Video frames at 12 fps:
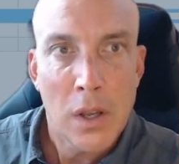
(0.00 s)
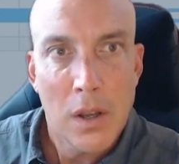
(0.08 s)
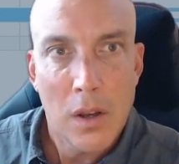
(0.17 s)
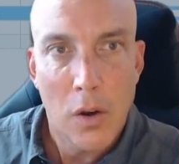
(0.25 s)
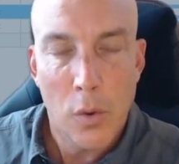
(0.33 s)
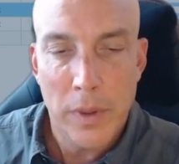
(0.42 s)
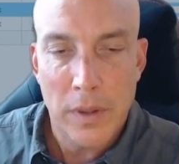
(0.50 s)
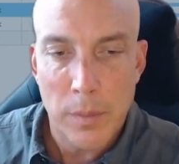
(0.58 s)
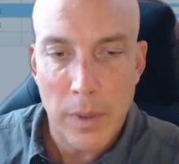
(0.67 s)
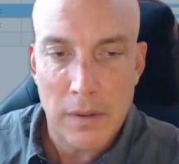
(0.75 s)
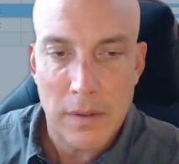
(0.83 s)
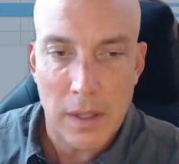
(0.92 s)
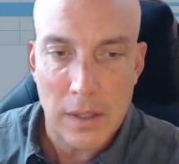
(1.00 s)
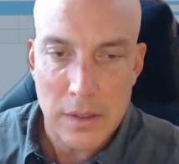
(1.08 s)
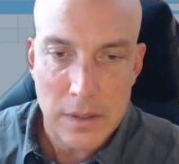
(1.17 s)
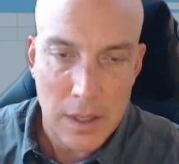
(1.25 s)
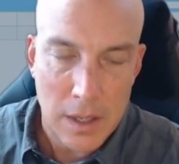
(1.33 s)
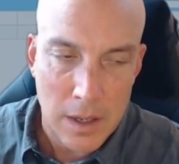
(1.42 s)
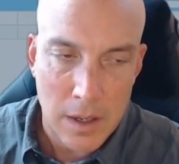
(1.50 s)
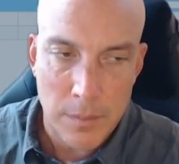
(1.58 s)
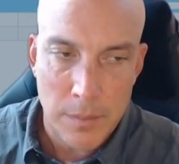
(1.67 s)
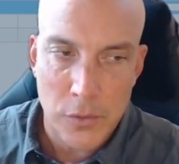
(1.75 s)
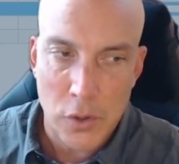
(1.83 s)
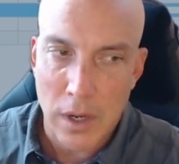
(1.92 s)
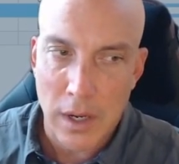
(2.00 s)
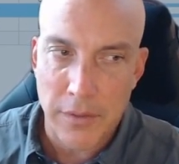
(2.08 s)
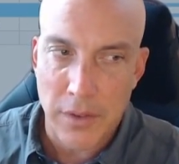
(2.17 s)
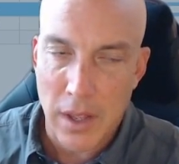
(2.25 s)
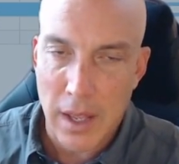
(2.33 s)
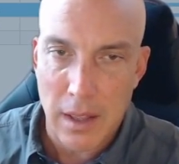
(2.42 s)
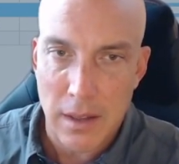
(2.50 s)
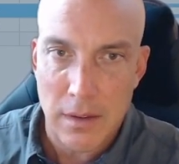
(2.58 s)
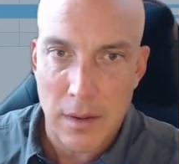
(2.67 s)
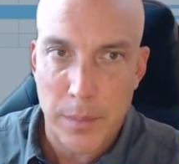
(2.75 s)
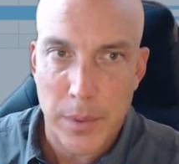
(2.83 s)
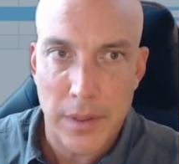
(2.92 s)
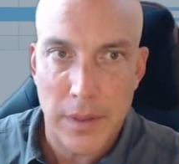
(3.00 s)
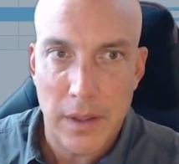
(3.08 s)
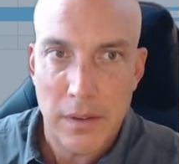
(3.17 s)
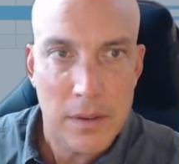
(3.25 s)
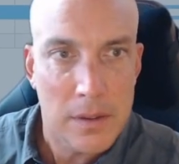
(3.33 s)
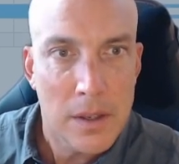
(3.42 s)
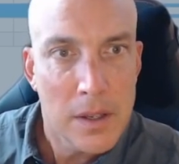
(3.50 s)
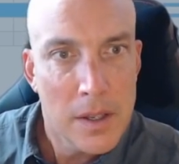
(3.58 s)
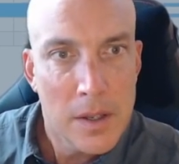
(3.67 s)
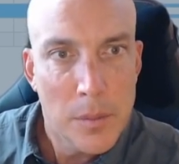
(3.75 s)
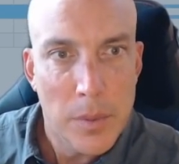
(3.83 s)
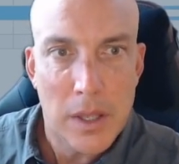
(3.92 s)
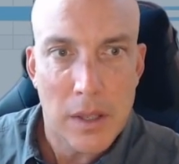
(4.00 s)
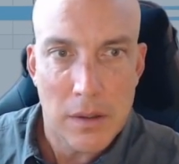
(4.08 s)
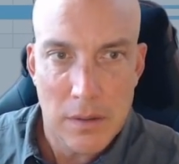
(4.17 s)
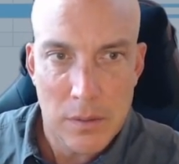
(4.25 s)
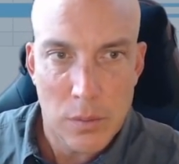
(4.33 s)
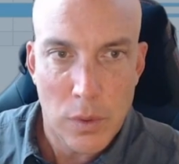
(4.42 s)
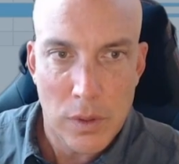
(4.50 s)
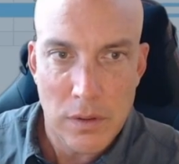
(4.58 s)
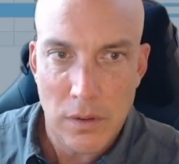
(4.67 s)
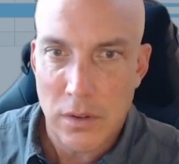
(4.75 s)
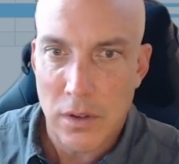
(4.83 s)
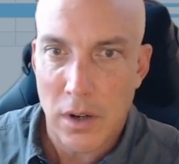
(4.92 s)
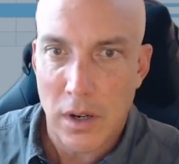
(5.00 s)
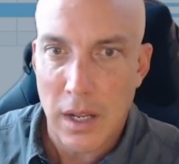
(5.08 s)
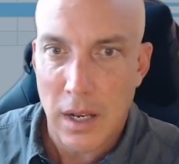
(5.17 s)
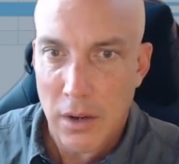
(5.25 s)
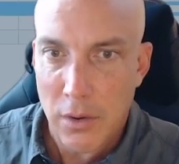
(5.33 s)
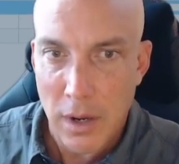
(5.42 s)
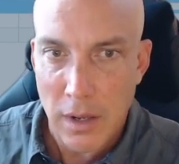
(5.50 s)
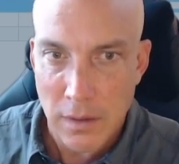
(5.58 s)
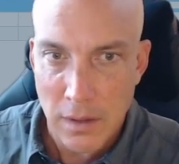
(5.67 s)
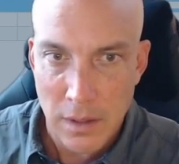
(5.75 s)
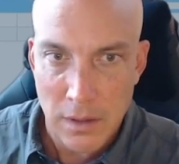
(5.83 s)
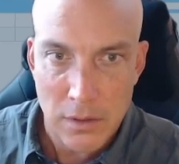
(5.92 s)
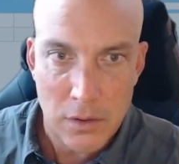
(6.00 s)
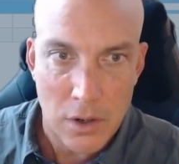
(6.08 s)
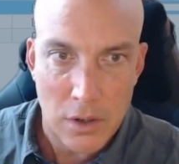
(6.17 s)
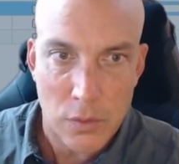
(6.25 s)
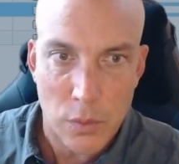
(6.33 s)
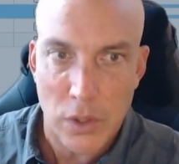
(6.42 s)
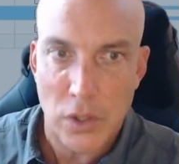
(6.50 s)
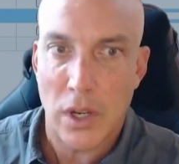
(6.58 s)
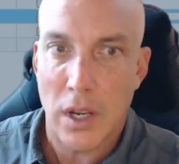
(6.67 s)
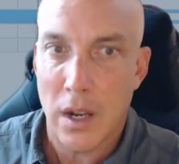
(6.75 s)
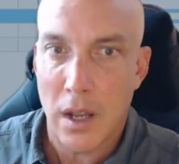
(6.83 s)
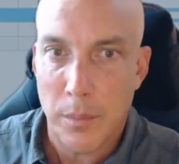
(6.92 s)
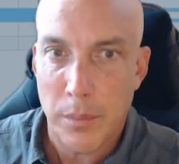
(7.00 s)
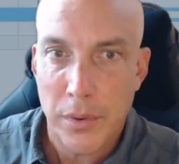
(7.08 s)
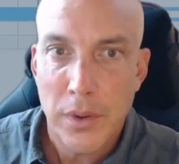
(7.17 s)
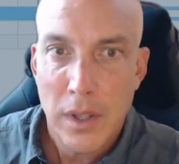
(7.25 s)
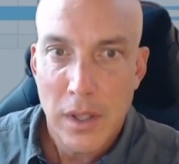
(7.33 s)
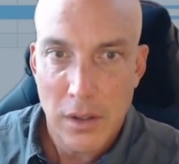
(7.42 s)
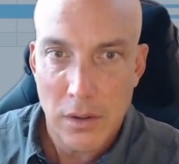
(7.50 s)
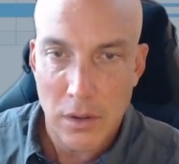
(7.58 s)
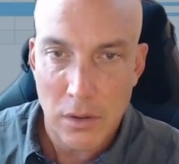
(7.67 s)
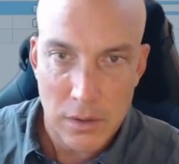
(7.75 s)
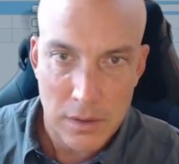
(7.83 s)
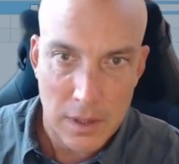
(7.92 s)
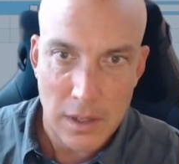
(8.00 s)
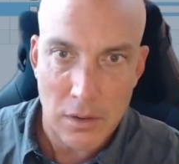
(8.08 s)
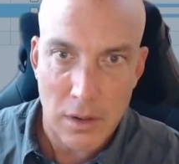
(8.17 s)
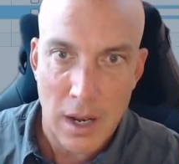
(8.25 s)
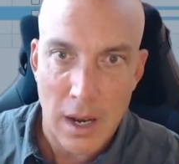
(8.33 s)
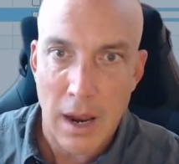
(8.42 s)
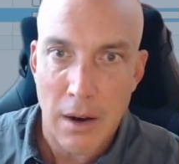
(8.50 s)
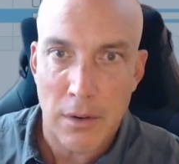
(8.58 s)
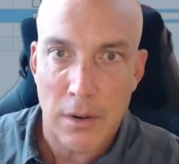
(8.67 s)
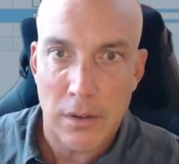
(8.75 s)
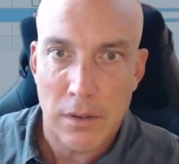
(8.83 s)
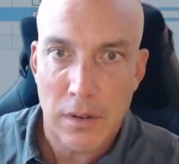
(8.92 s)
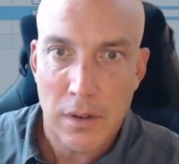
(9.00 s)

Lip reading: I hope this makes sense. I'm trying to give you a heads up on this because once you start getting crazy and start switching it up, you'll notice that you'll get errors.